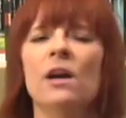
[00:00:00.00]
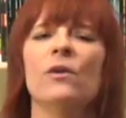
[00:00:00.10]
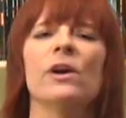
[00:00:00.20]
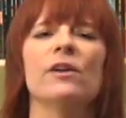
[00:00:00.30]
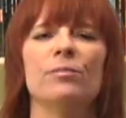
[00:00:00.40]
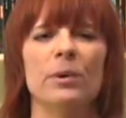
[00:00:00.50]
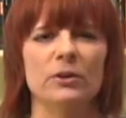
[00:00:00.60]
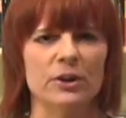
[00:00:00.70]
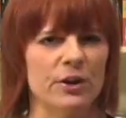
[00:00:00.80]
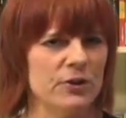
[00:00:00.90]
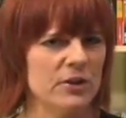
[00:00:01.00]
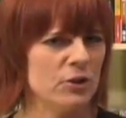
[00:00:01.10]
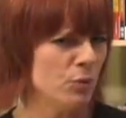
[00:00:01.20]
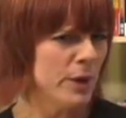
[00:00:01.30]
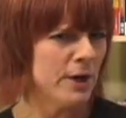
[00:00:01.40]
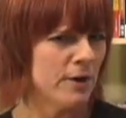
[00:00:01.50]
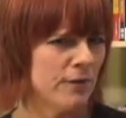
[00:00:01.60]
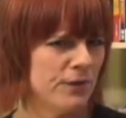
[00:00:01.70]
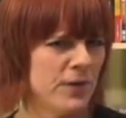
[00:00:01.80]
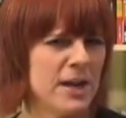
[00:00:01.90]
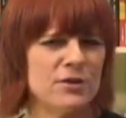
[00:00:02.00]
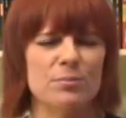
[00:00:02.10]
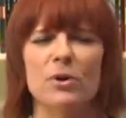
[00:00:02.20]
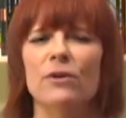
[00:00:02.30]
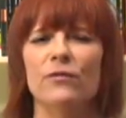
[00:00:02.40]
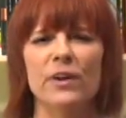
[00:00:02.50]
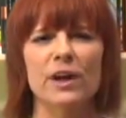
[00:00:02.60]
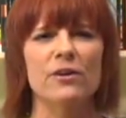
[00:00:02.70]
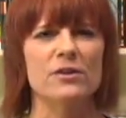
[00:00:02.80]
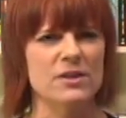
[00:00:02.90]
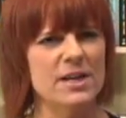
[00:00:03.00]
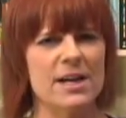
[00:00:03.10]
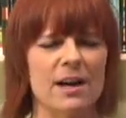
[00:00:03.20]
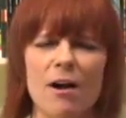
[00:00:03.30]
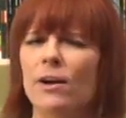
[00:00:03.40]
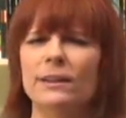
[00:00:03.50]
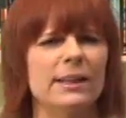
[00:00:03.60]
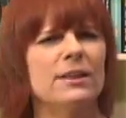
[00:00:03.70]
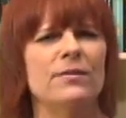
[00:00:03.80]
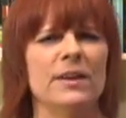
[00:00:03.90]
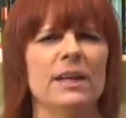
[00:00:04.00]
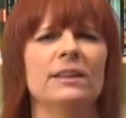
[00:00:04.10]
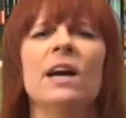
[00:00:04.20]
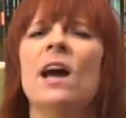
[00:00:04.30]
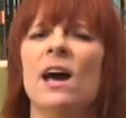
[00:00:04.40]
Creative pros are using Twitter, Facebook, Flickr, Dig, RSS feeds,